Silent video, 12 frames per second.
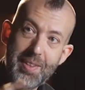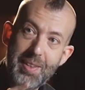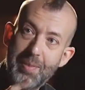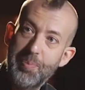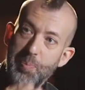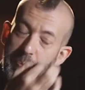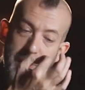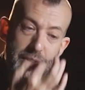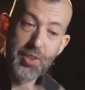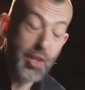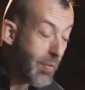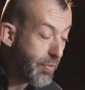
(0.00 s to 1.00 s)
the
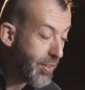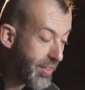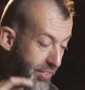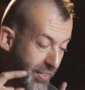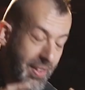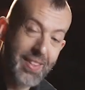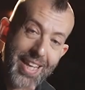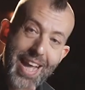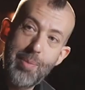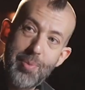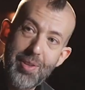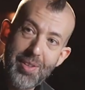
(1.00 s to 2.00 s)
circumference and the
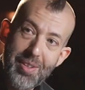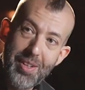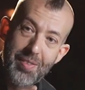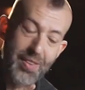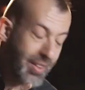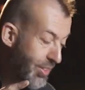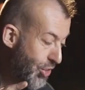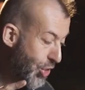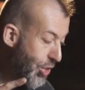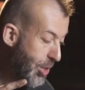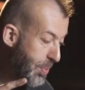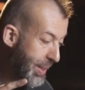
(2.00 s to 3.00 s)
depth of the
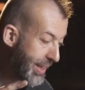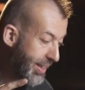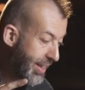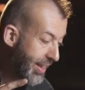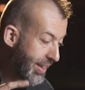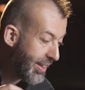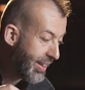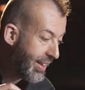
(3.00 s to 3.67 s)
tube in there.